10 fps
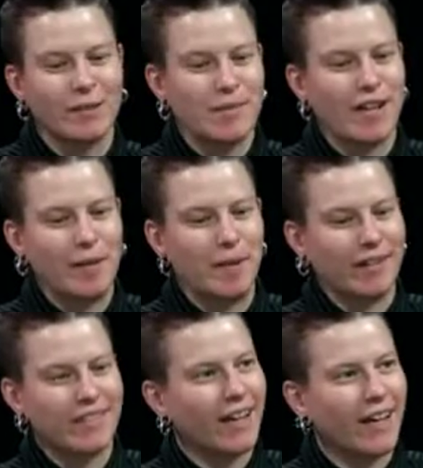looking at them
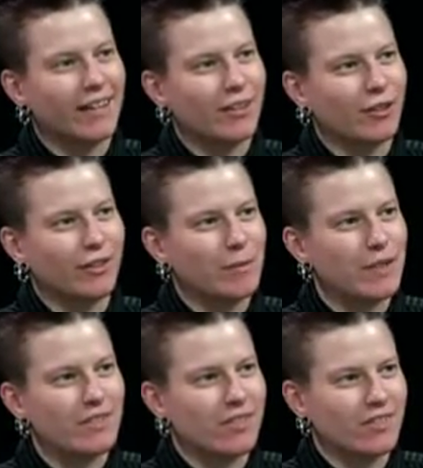side by side, you're
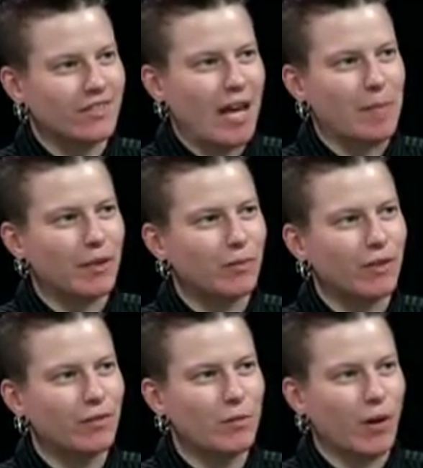going to be just as
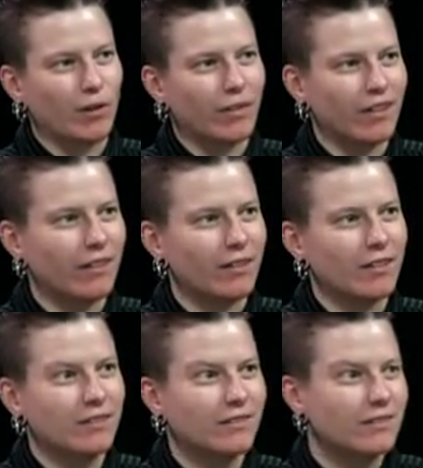happy with one or the
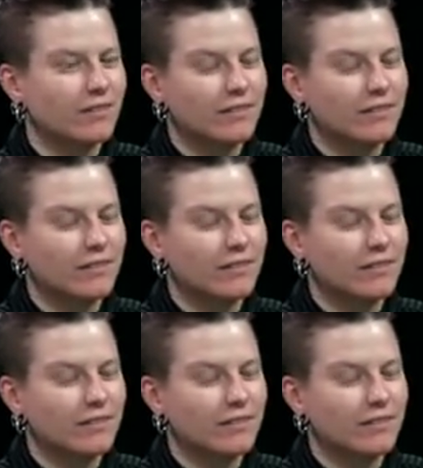other.